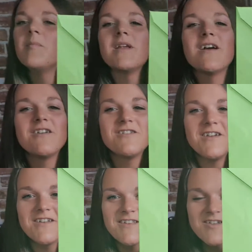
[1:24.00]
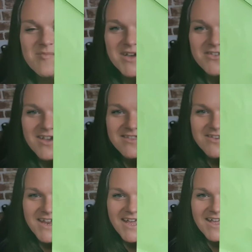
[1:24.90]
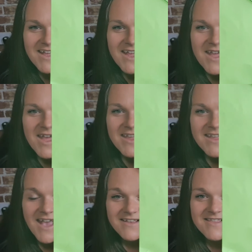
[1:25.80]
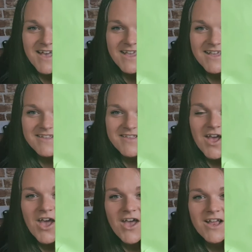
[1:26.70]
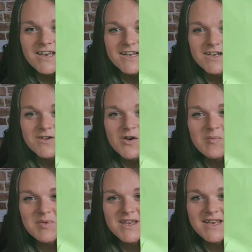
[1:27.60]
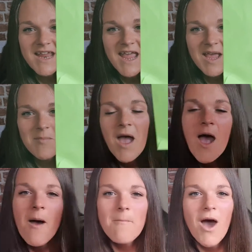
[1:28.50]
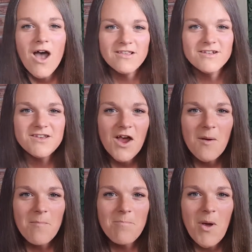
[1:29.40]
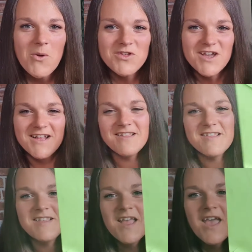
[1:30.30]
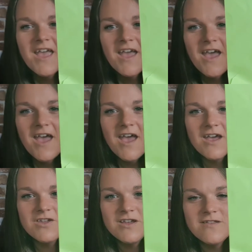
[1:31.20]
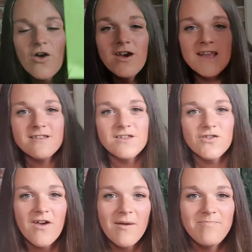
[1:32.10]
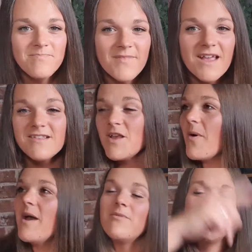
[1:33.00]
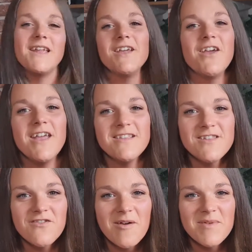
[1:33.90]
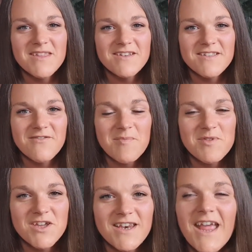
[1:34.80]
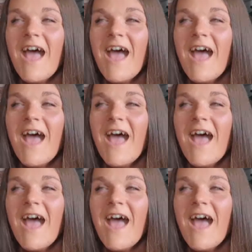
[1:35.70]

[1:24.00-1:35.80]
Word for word: but I can't show you if it's got my address on it yes, that is her little company name, Parcel Potions. Uh, she's on Instagram, so I will link her Instagram in the description